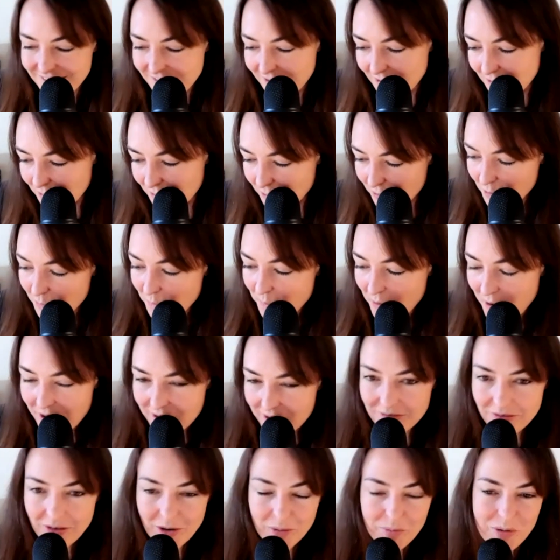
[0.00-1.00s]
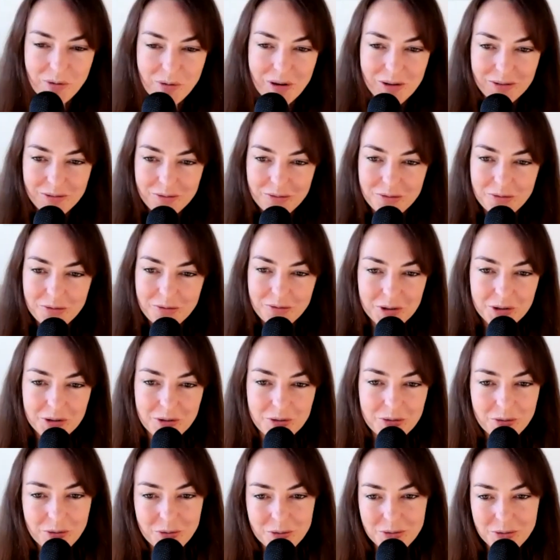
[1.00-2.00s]
So you're the perfect person for me
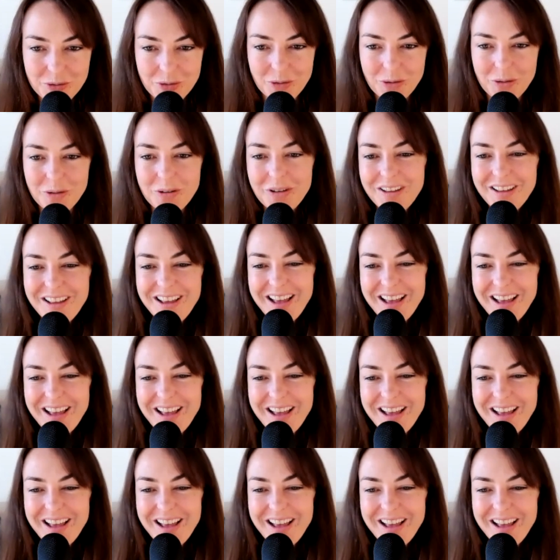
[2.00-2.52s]
to talk to,